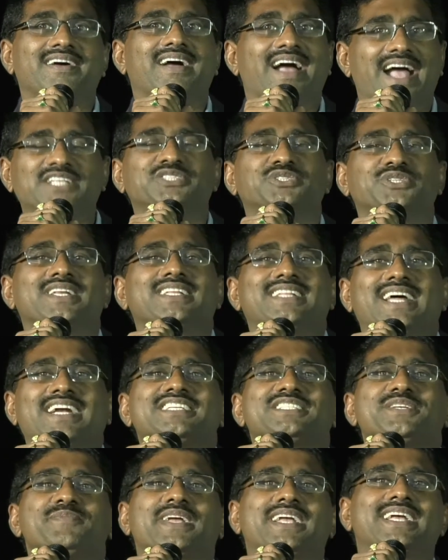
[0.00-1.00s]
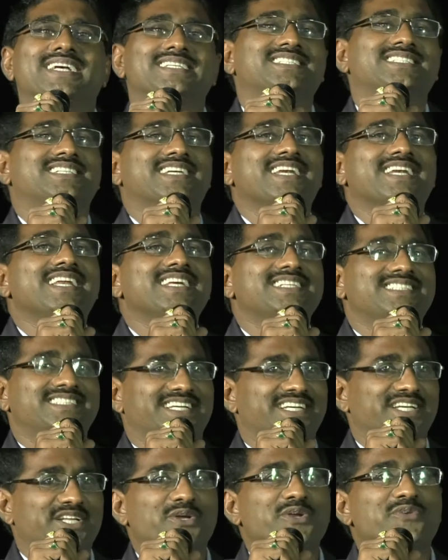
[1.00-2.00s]
Actually, that is the biggest
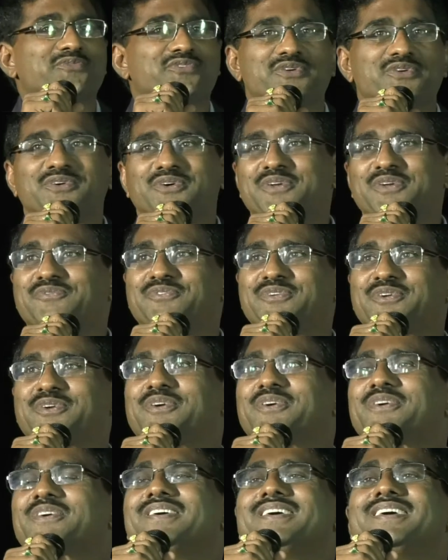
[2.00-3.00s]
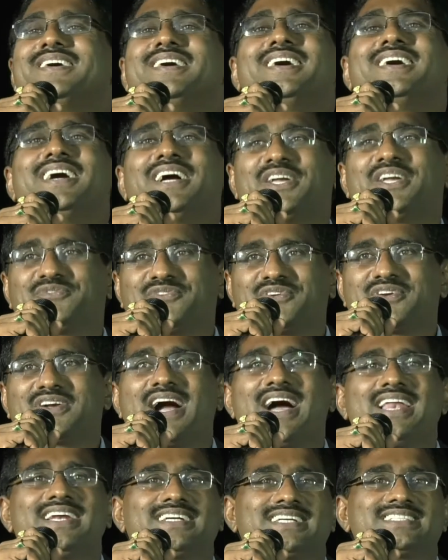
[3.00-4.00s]
religion, you know, if you if you if you
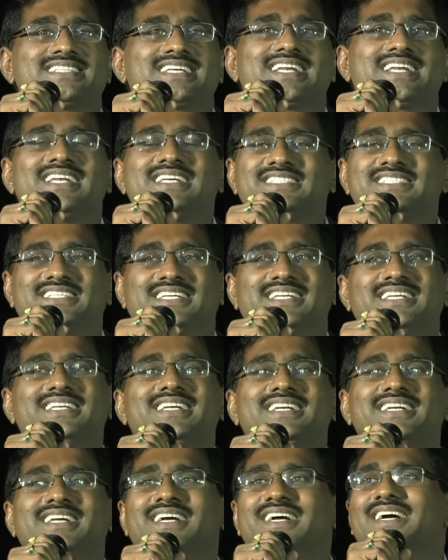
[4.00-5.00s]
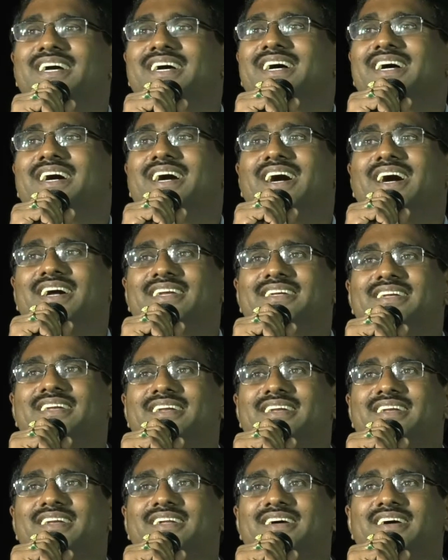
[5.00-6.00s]
call it as a religion, and
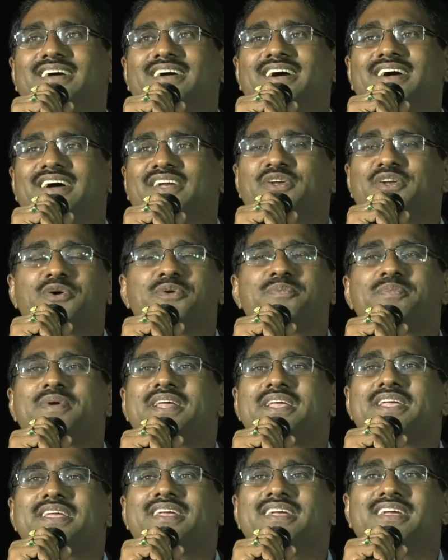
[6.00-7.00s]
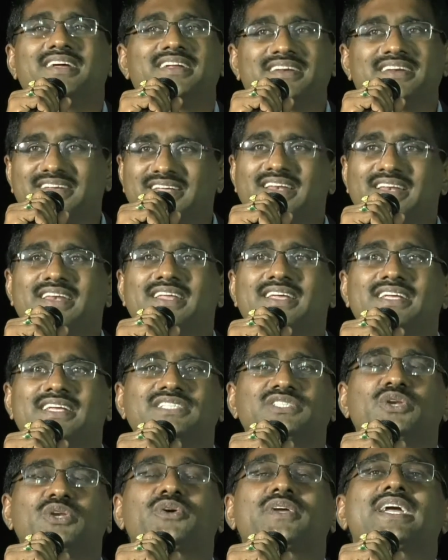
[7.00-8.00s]
nobody really
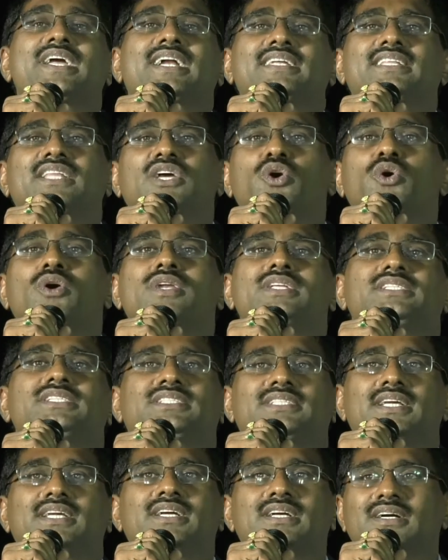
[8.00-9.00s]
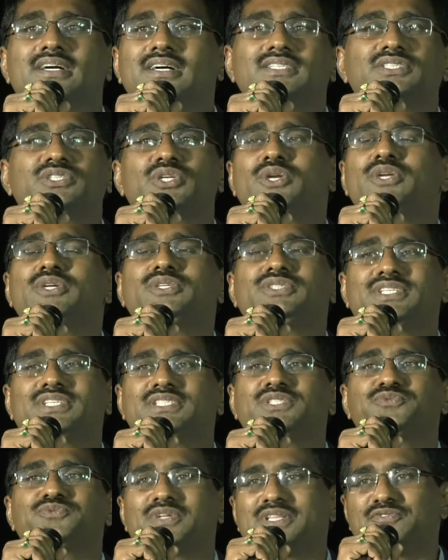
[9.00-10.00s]
is looking at the holistic
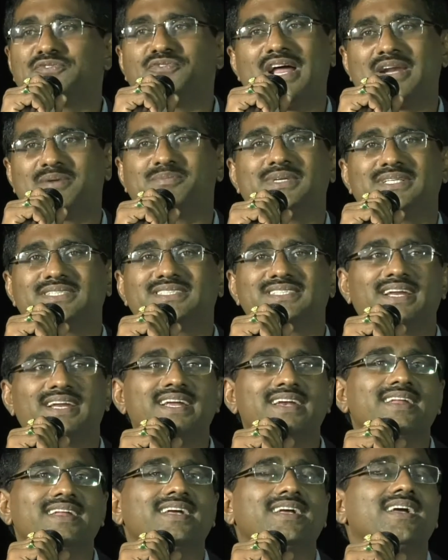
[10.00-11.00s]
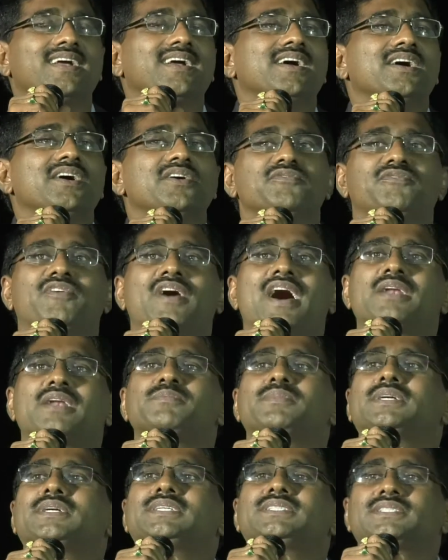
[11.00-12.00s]
solutions for the farmers, right?
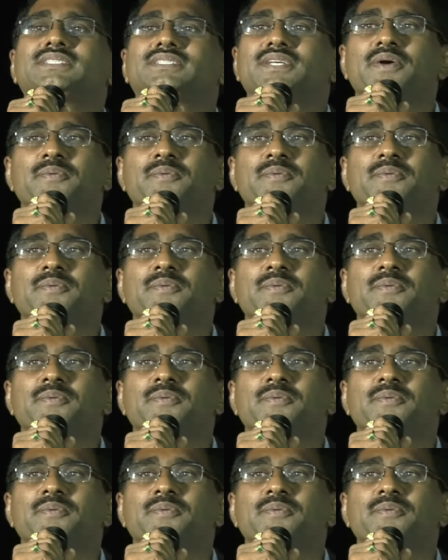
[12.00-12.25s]
farmers,